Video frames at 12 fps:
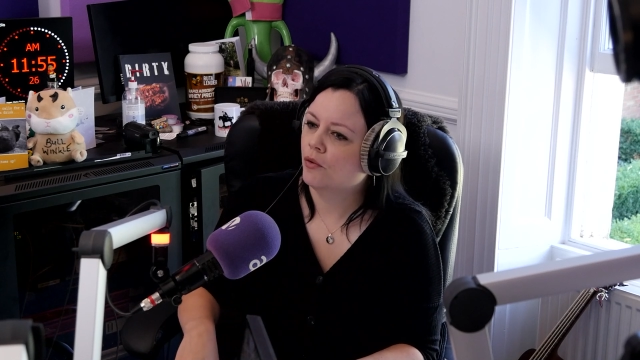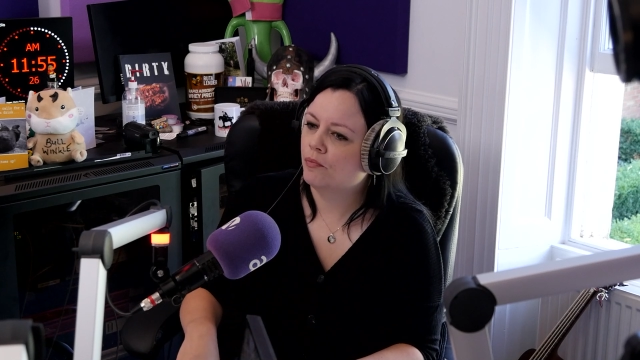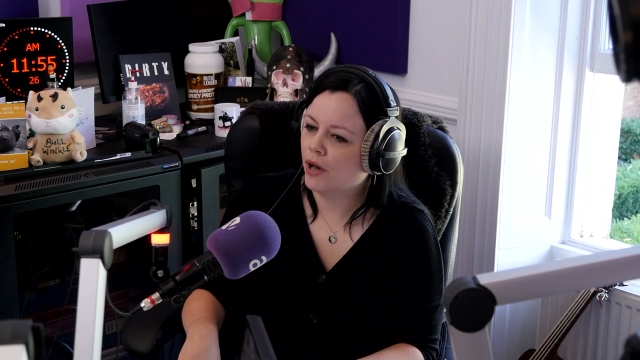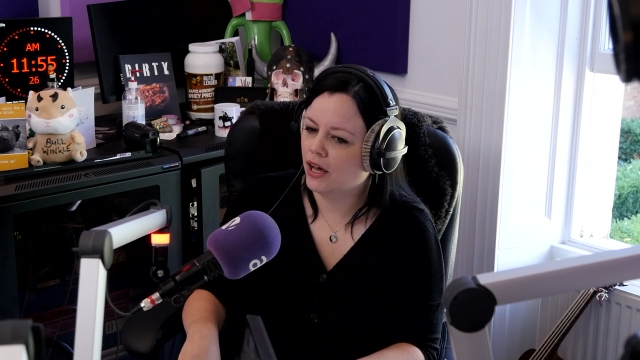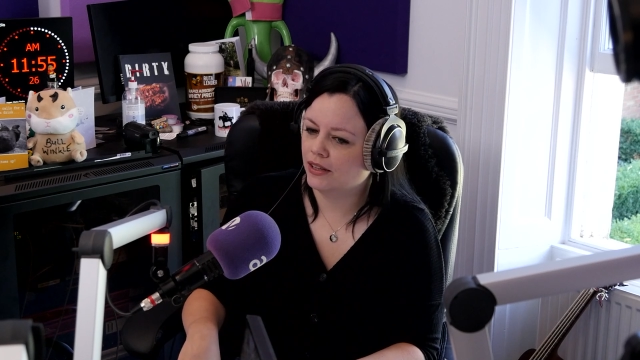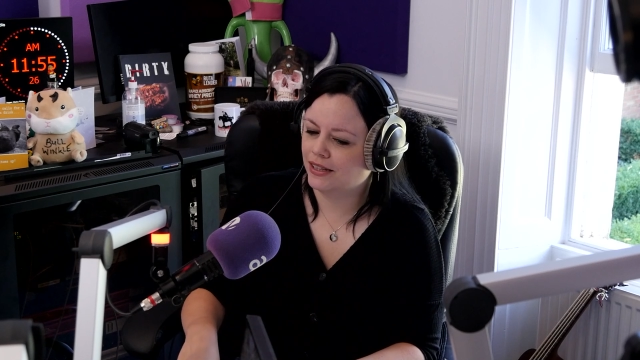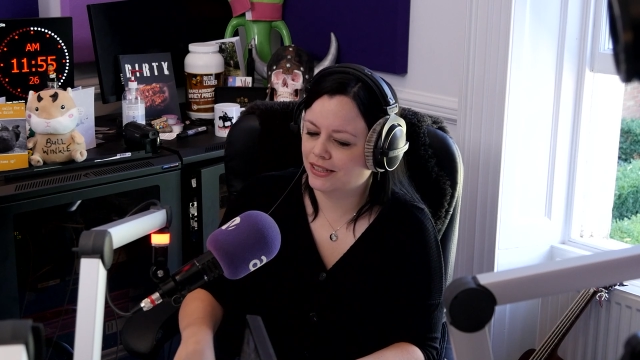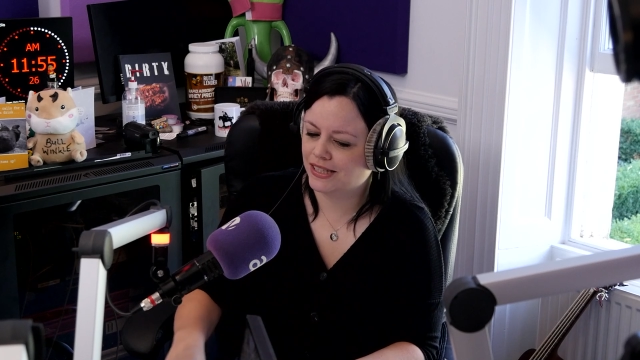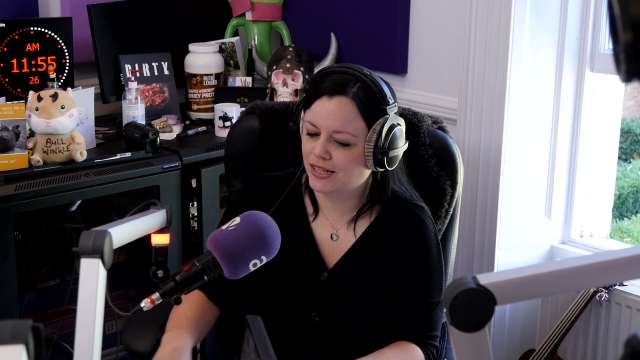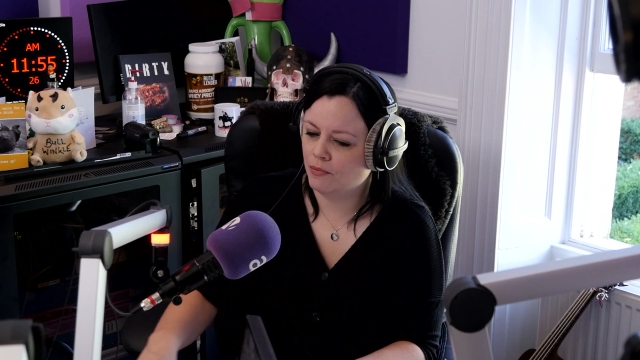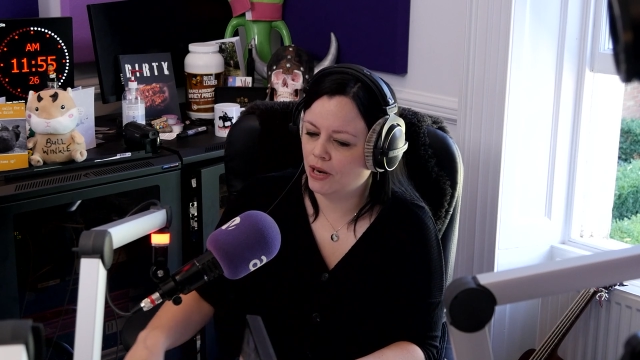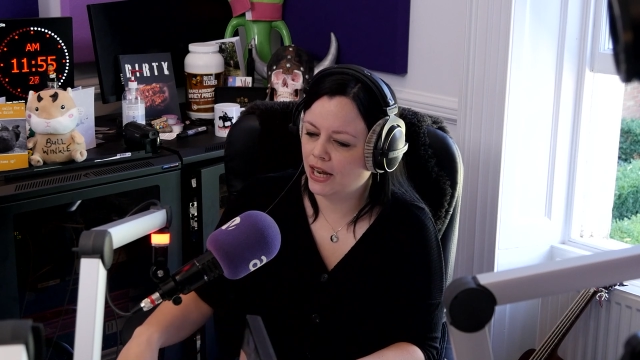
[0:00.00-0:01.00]
But their
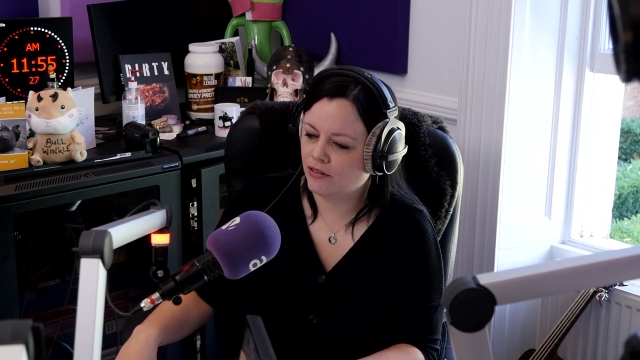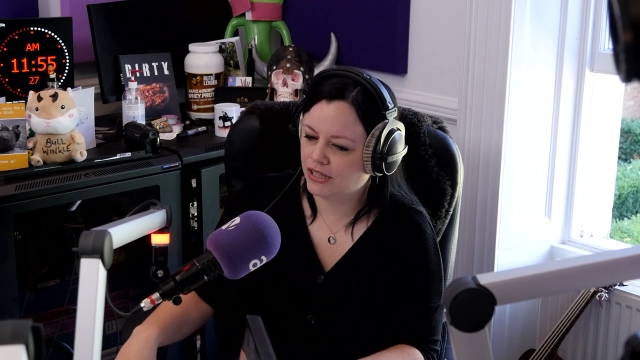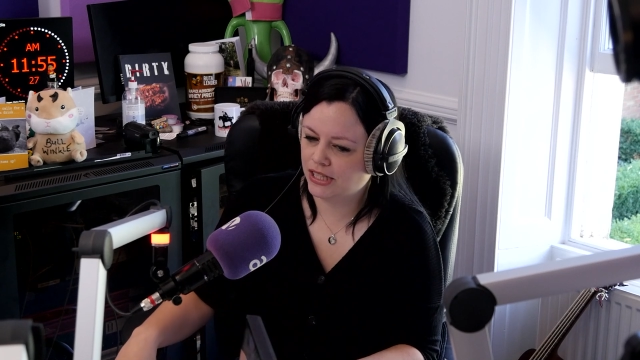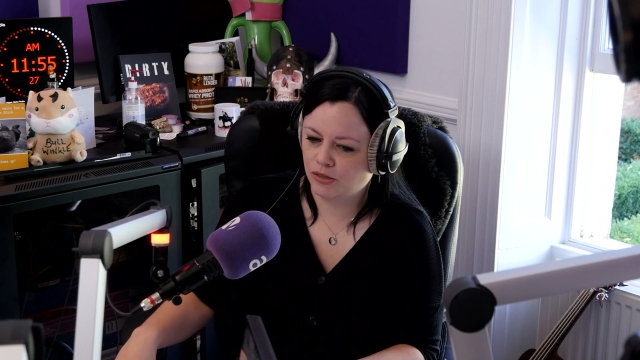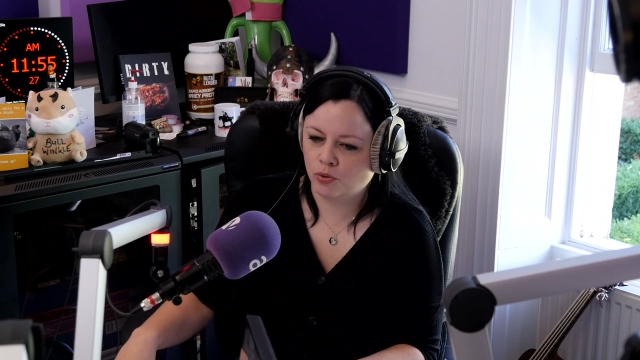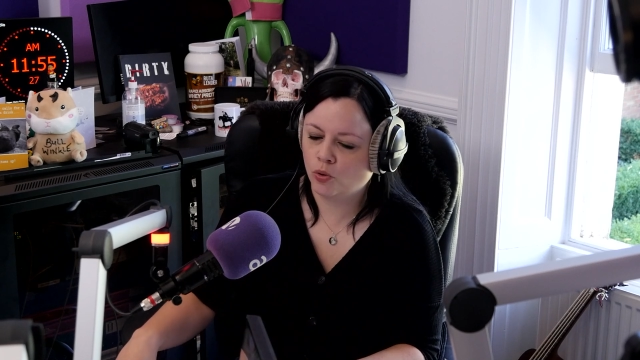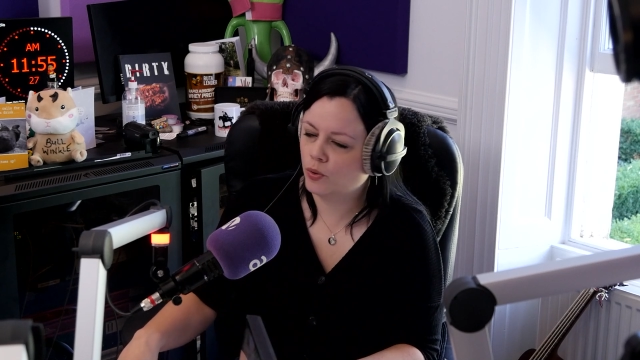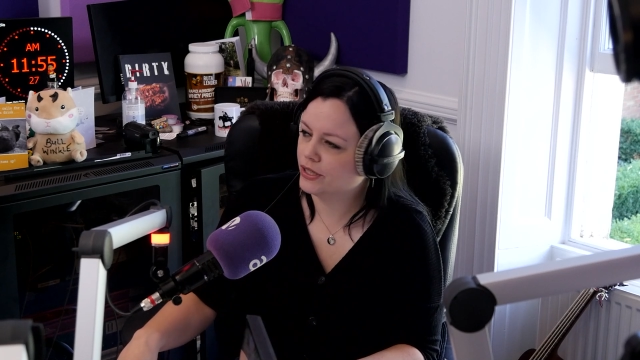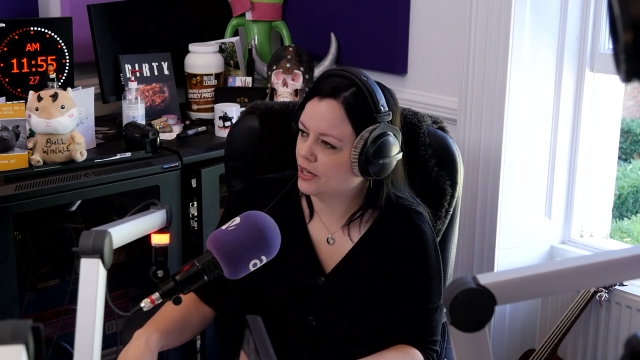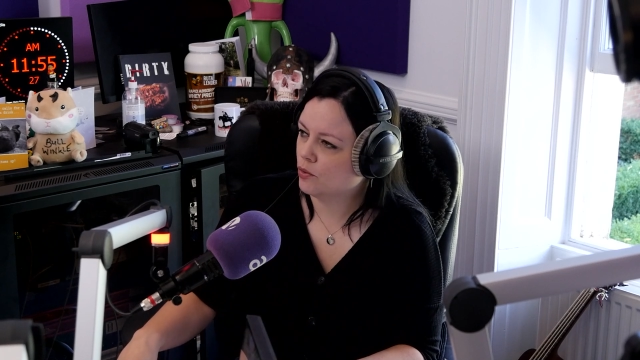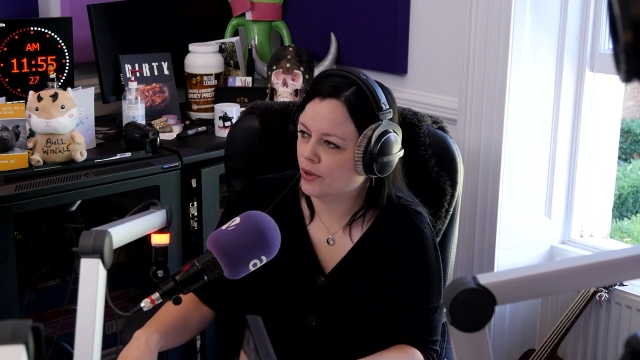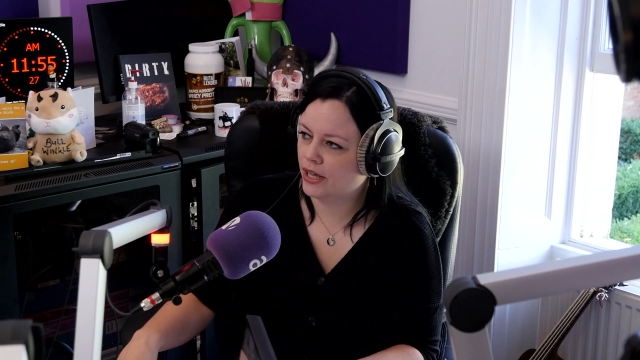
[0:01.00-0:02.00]
similarities will always
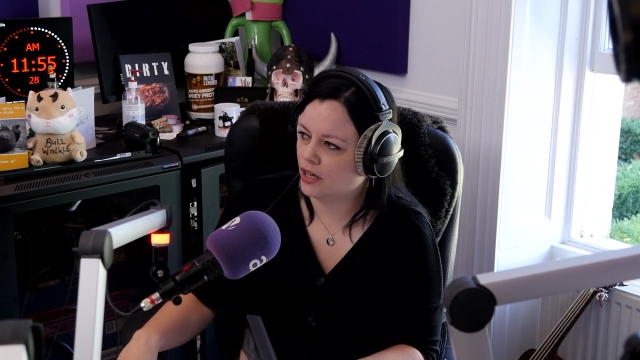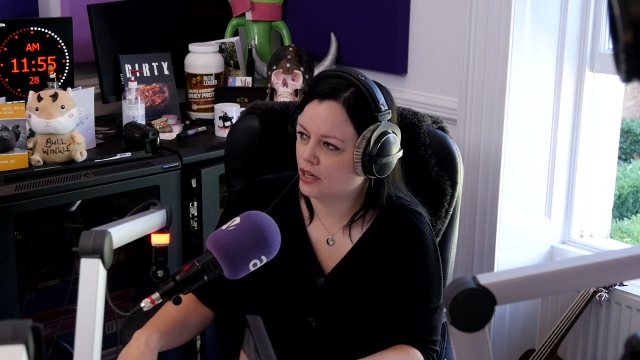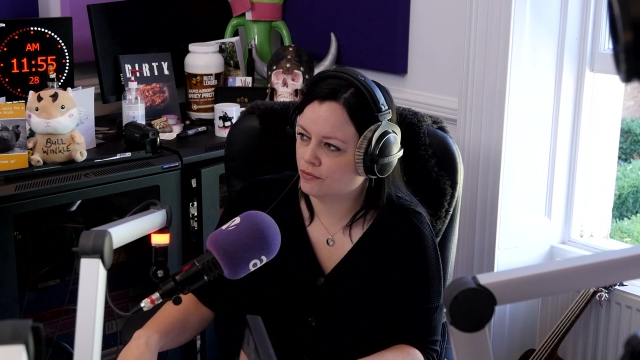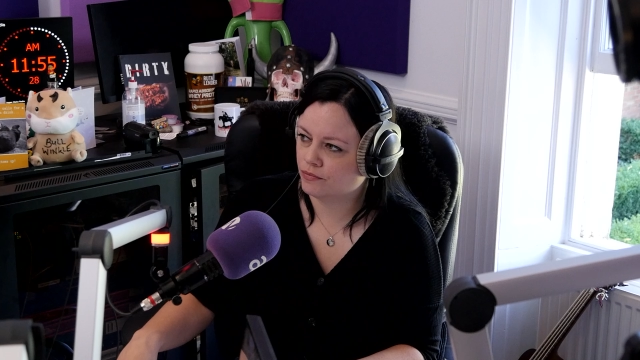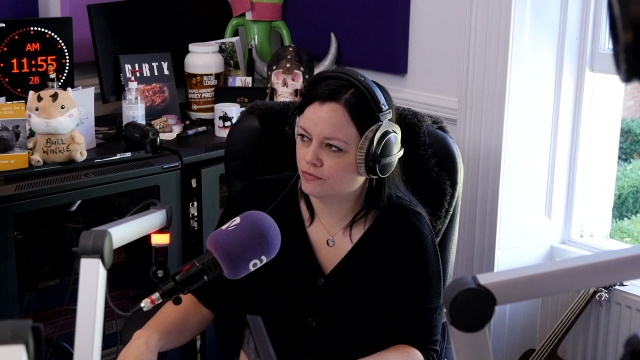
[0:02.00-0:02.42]
outweigh that.